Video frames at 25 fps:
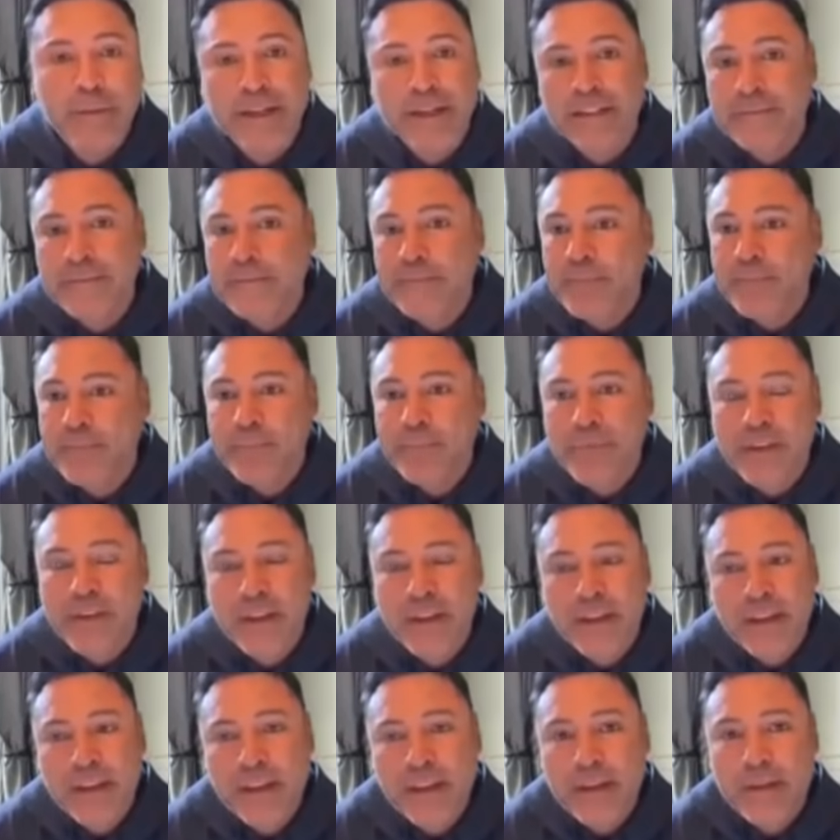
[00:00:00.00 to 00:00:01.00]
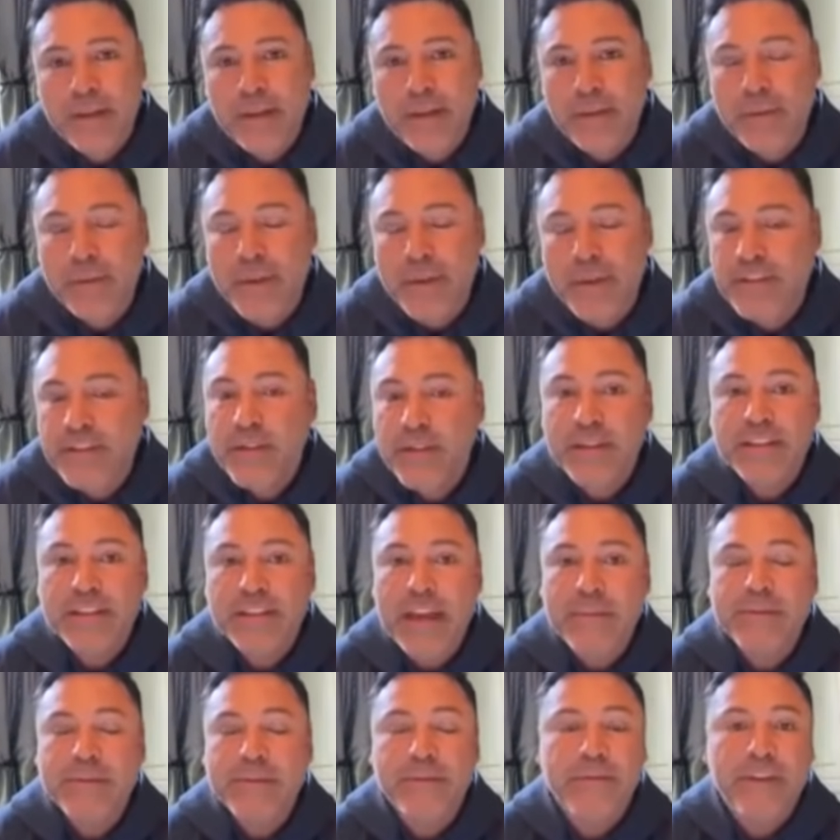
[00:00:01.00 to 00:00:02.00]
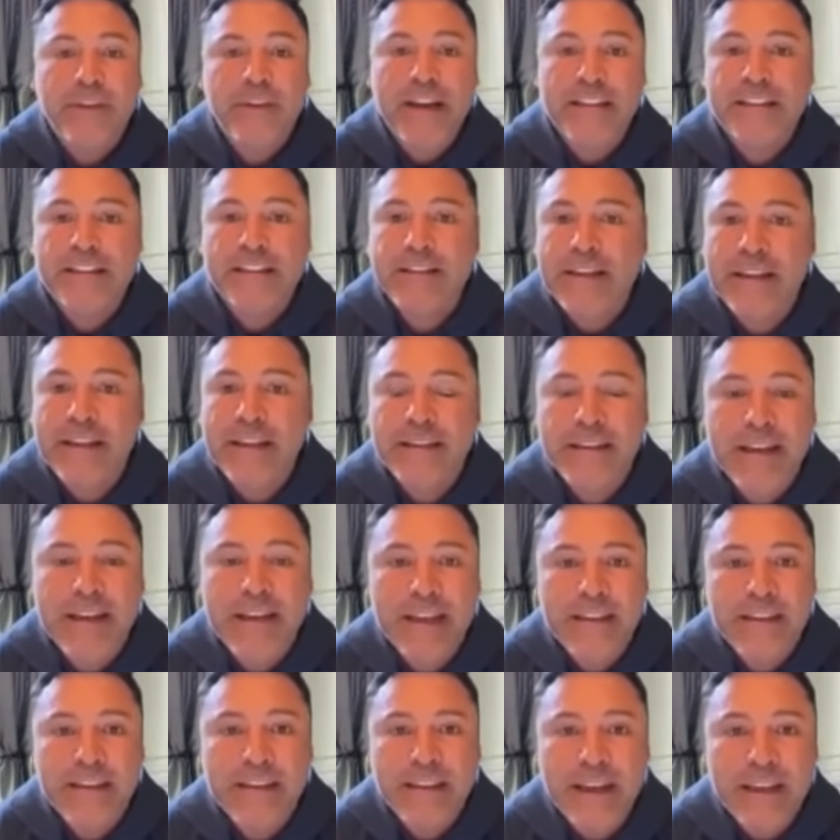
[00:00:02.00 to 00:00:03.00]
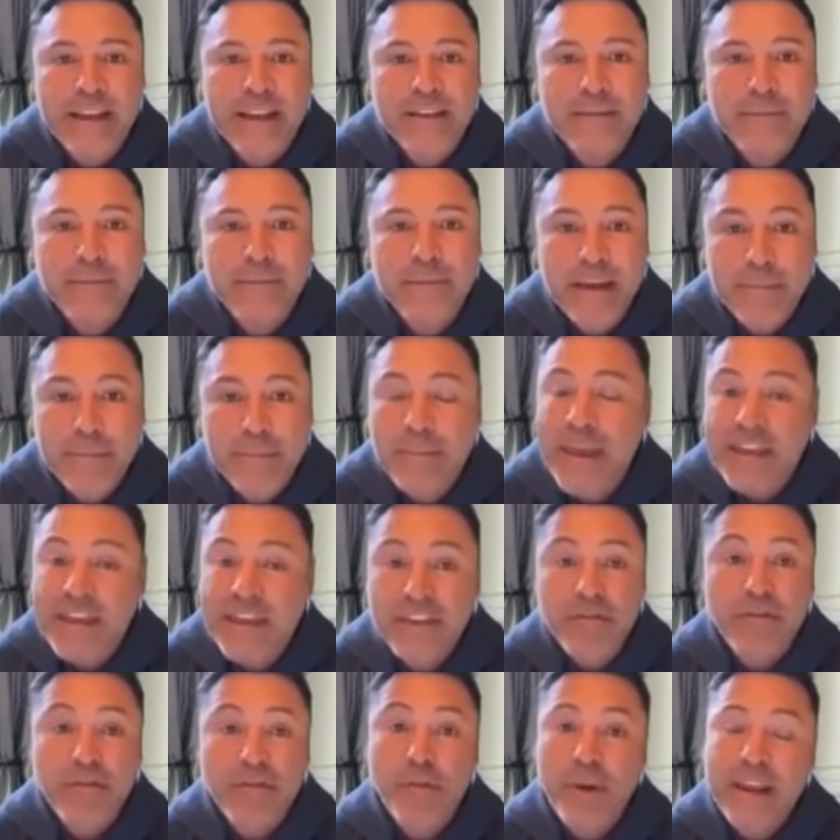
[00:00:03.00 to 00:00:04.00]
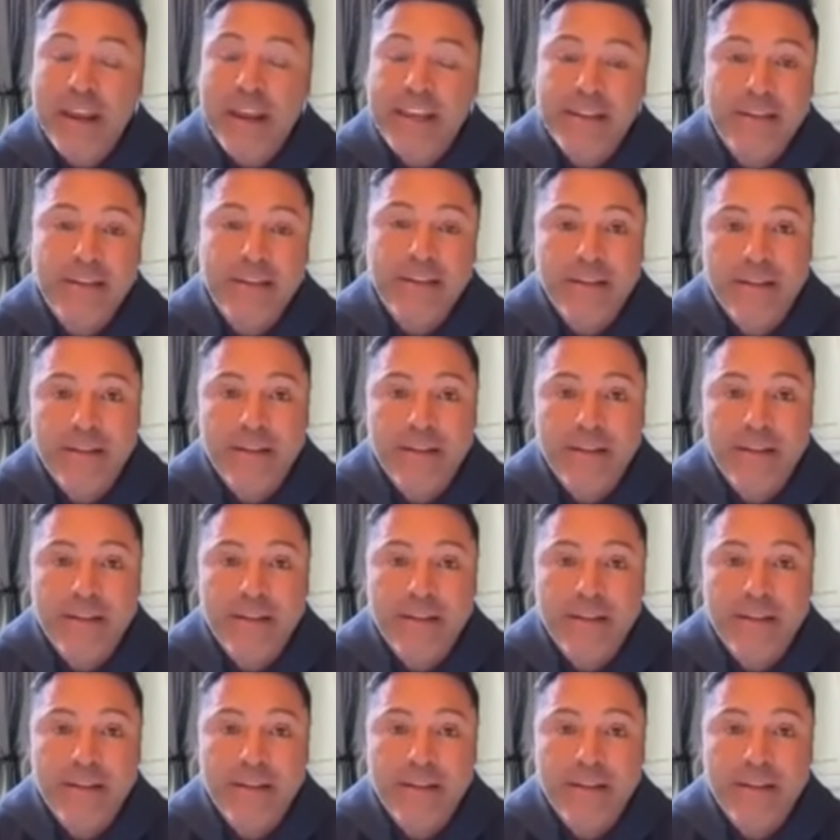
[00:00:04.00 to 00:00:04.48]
But these are the types of fights that that that that make you great.